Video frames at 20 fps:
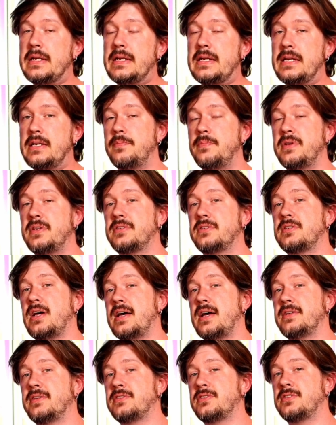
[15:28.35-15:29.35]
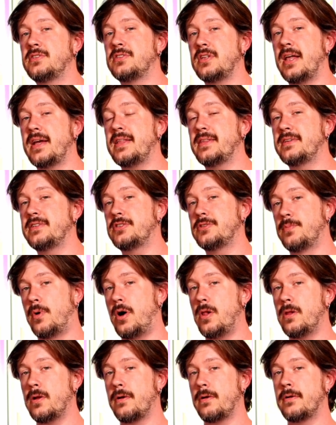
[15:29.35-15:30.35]
need to be sized slightly
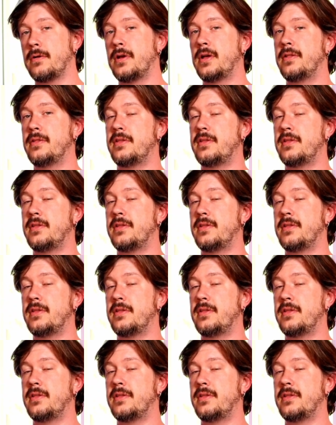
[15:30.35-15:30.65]
smaller